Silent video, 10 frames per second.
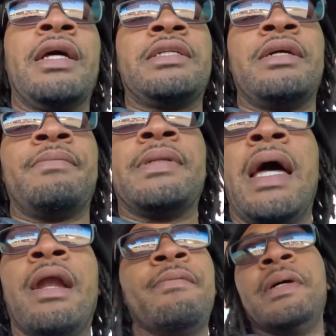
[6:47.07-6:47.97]
that shit, but
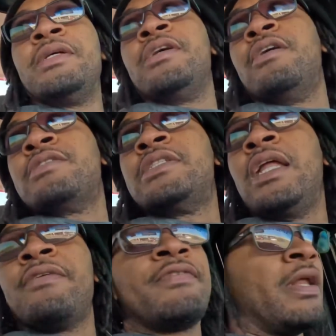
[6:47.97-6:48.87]
that don't mean you're gonna
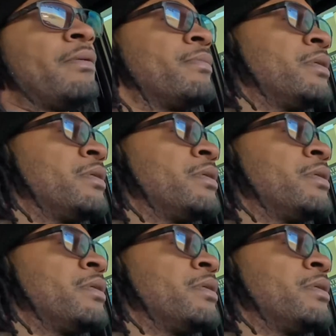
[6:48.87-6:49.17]
sell it for that